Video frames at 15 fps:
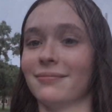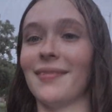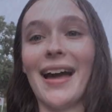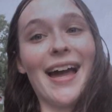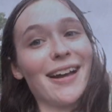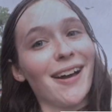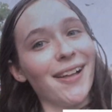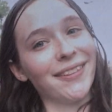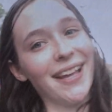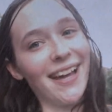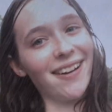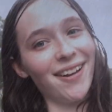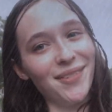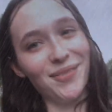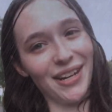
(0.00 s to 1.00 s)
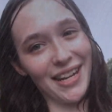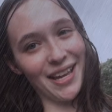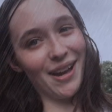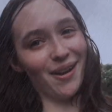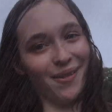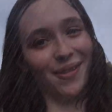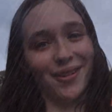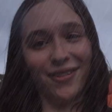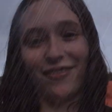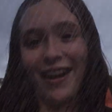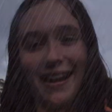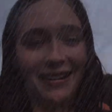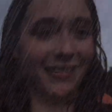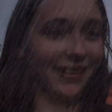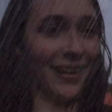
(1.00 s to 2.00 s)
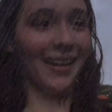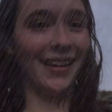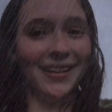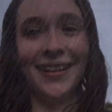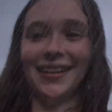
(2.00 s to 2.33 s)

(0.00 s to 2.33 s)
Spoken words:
I got that on video, finally.